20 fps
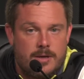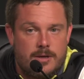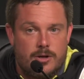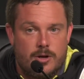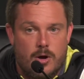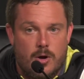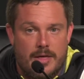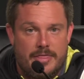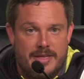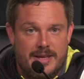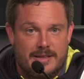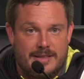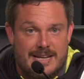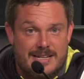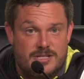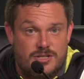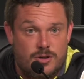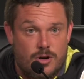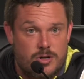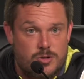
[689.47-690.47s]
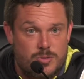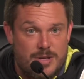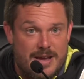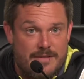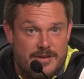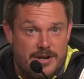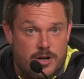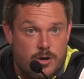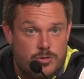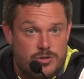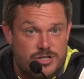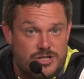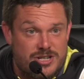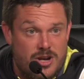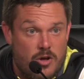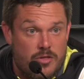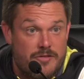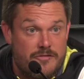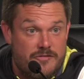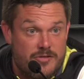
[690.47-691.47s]
You know, I think that starts with having coaches
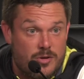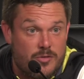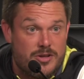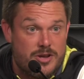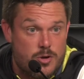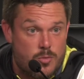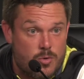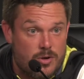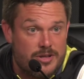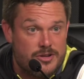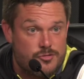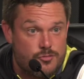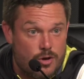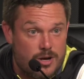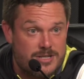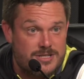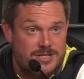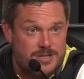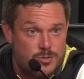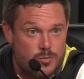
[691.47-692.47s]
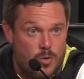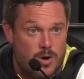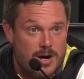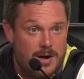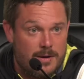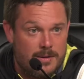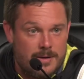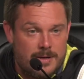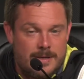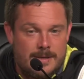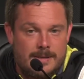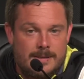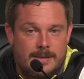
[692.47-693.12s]
on the field that you really trust as well.